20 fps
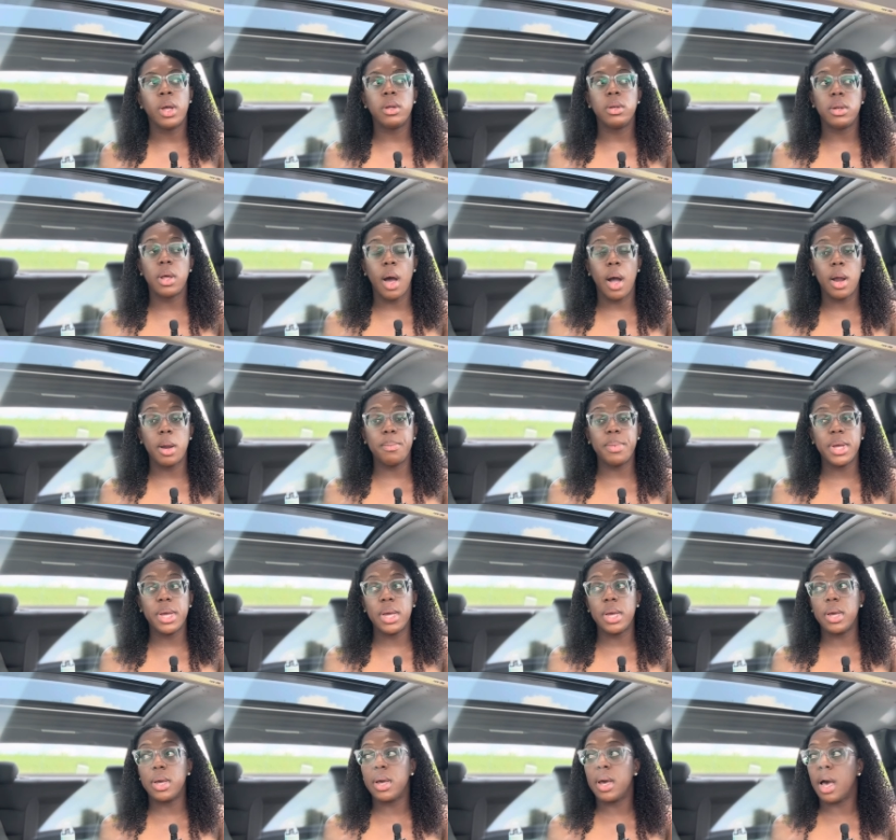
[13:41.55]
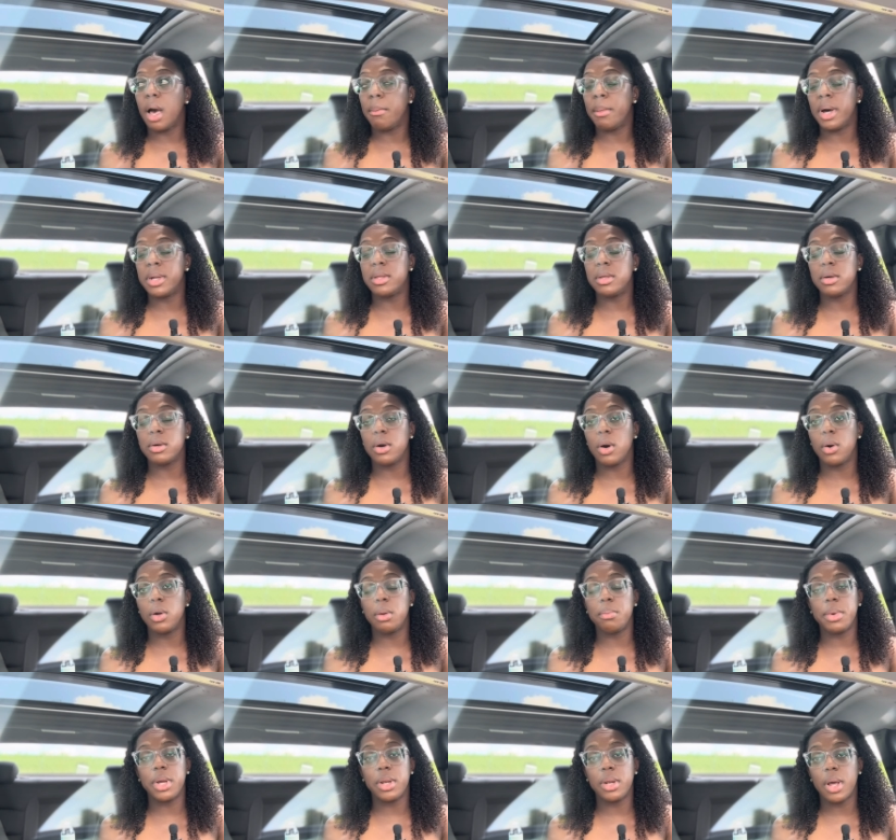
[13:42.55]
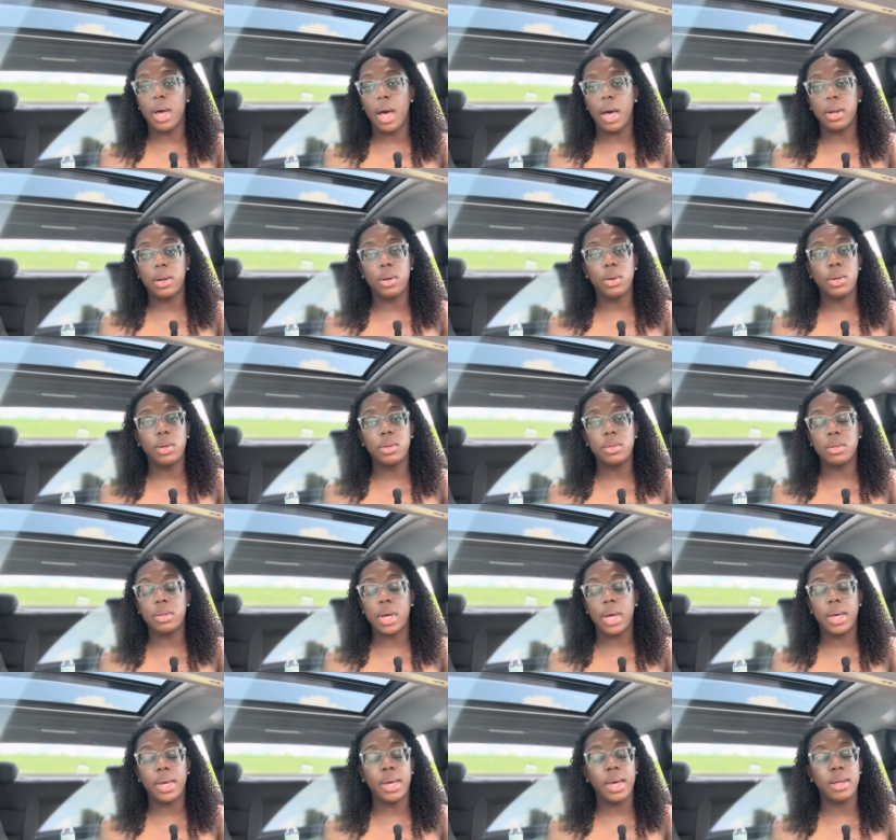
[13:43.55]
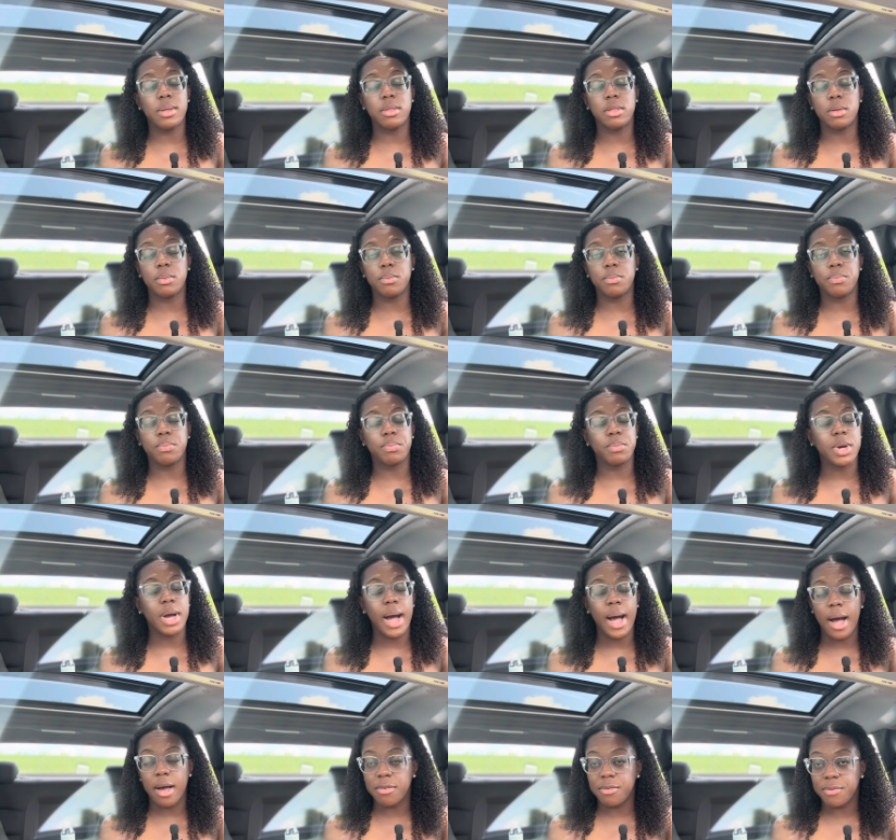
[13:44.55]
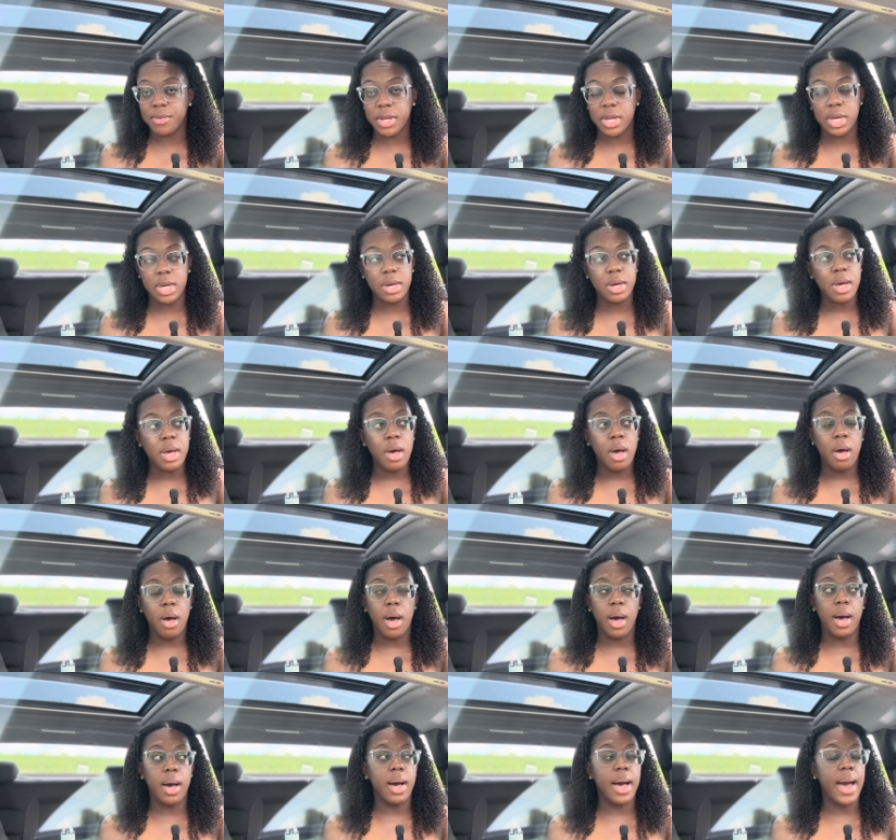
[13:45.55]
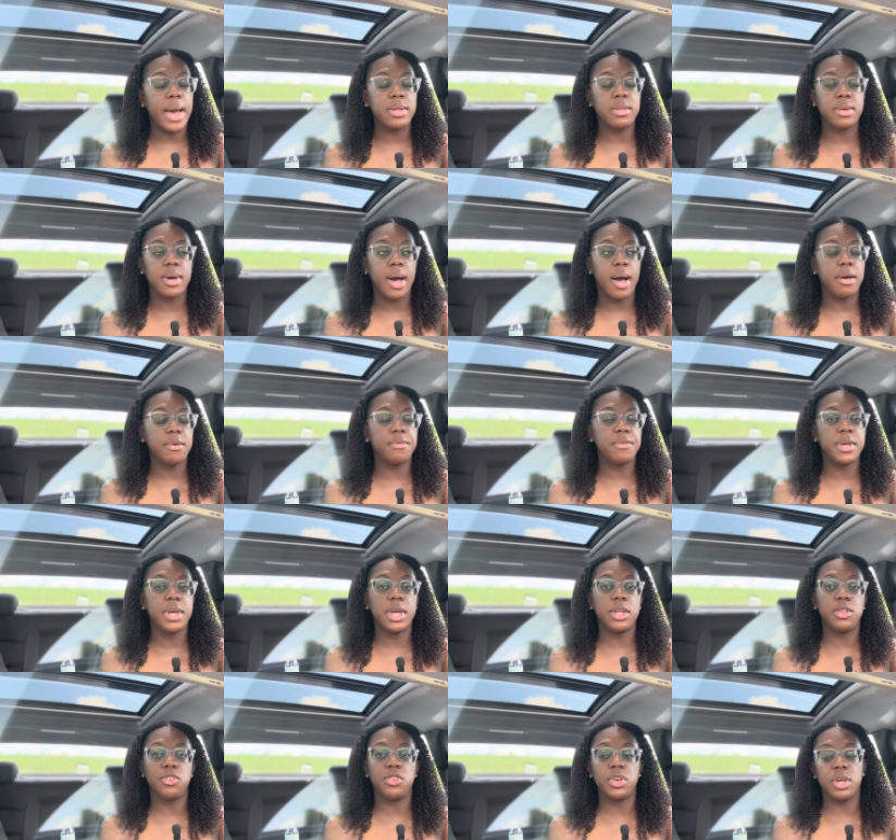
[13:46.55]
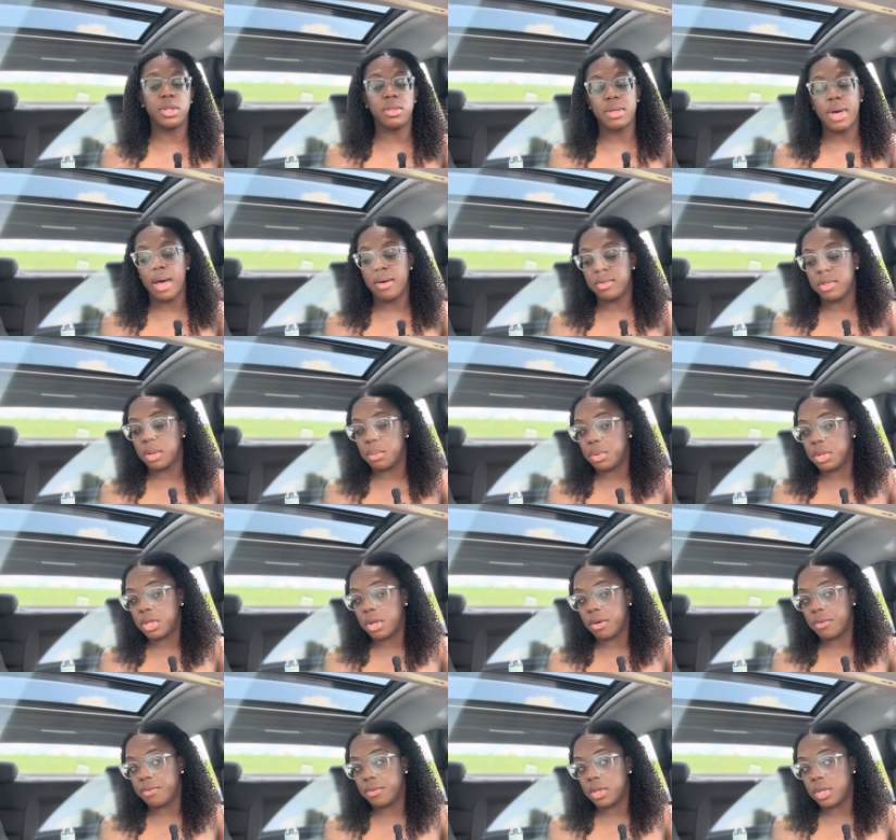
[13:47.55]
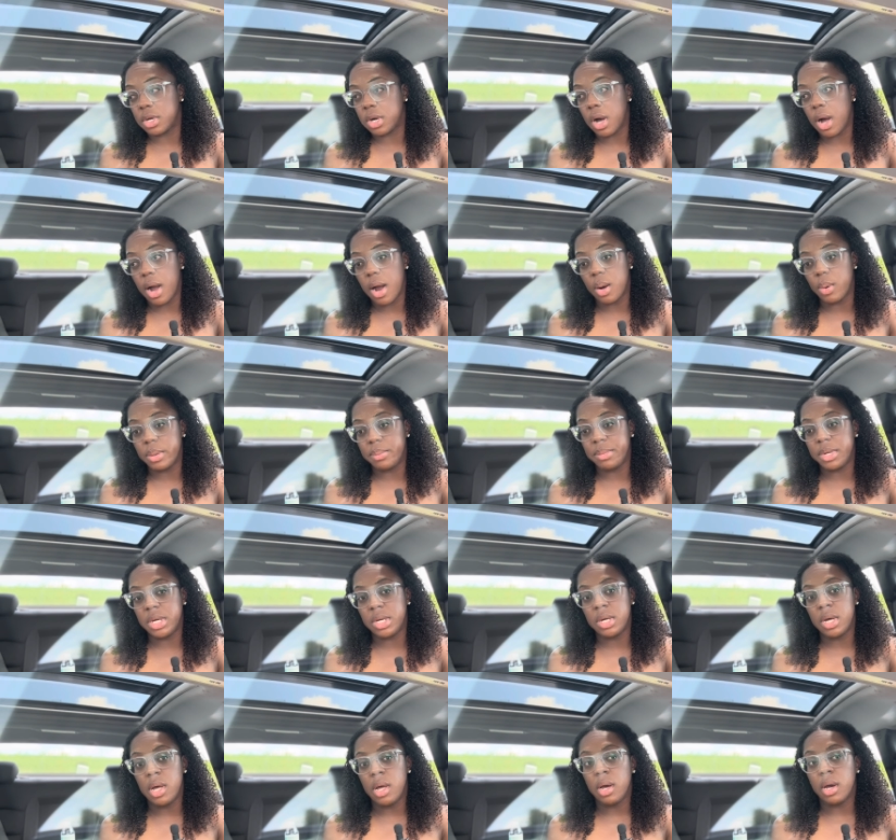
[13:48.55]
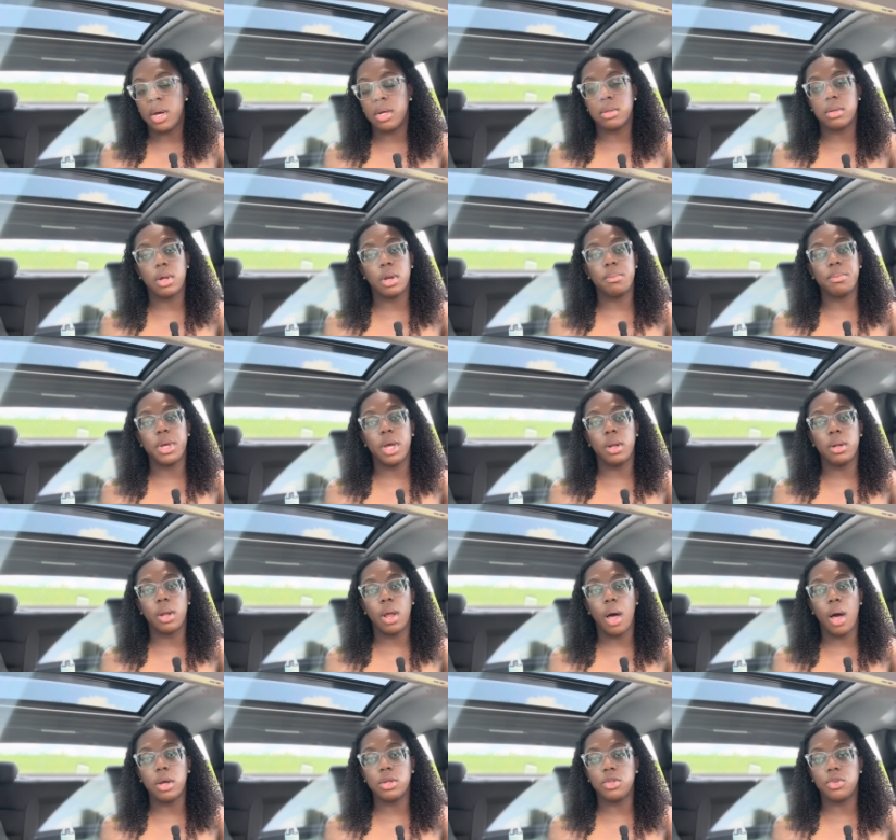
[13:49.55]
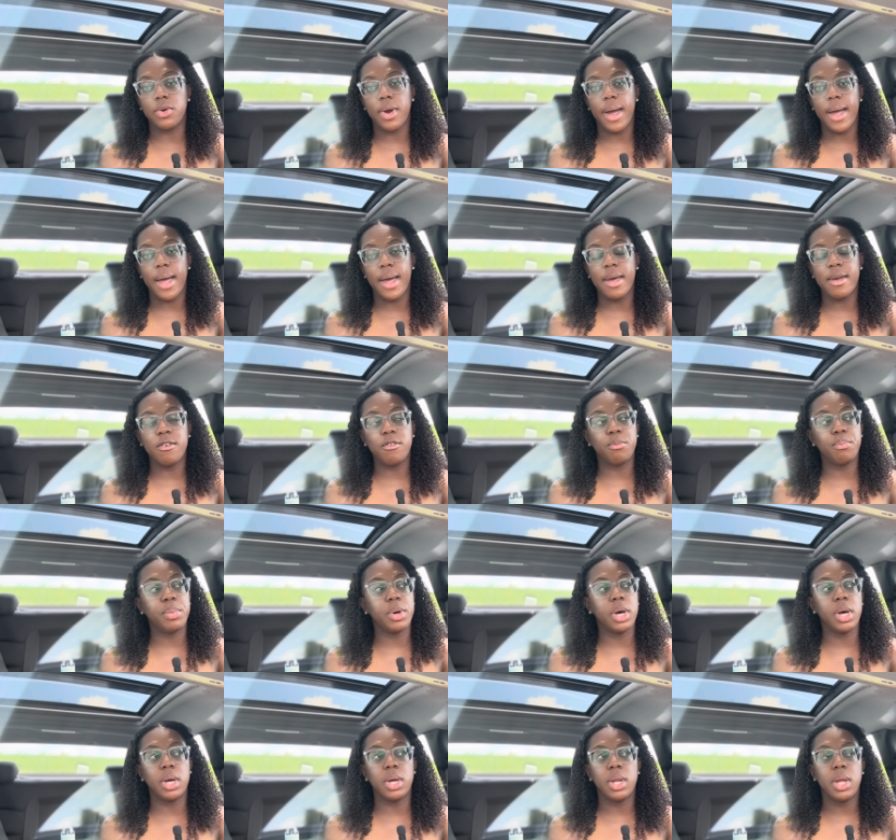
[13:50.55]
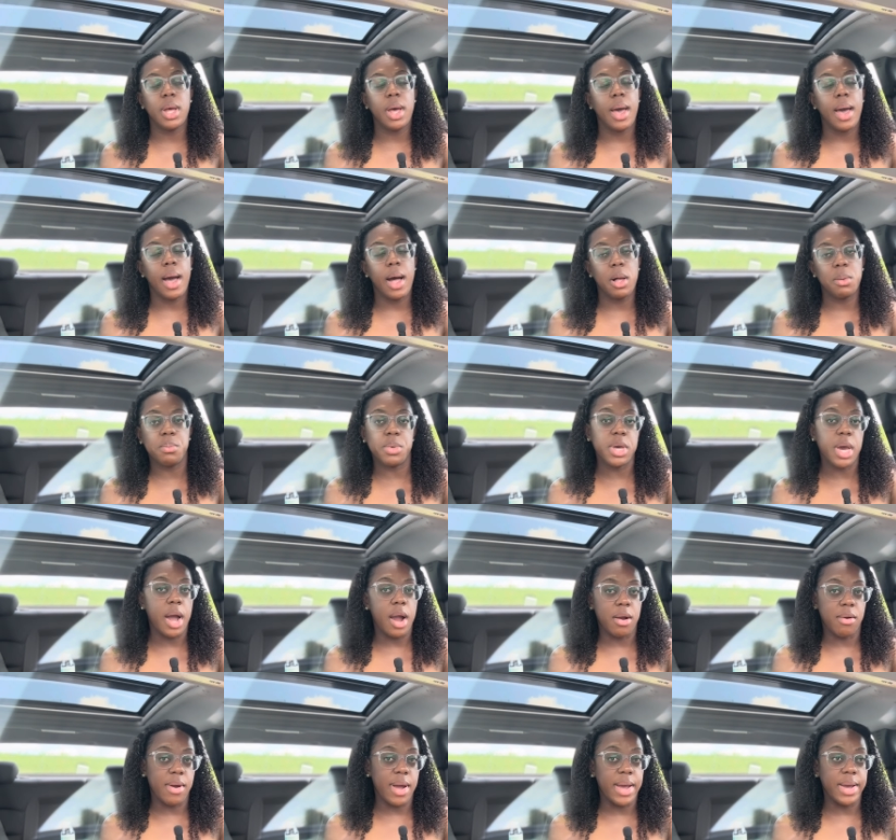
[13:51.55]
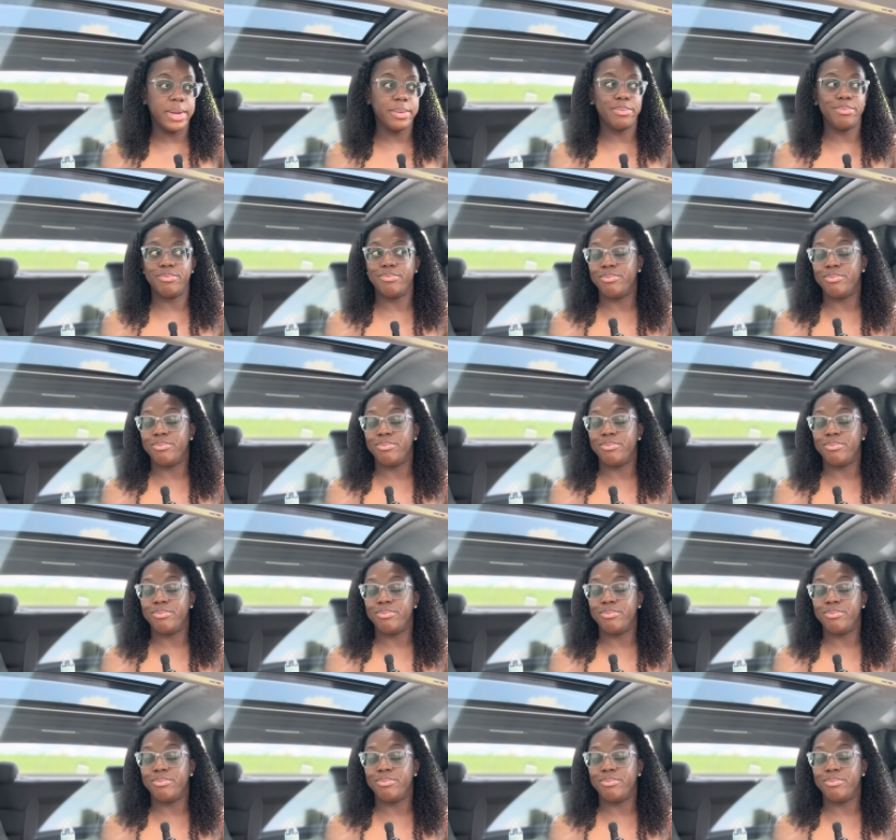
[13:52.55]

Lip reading: Darby. I'm about to go to McDonald's and get some coffee, iced coffee, and just have some stuff in the car with me. It's gonna be a long drive, but I'll be all right.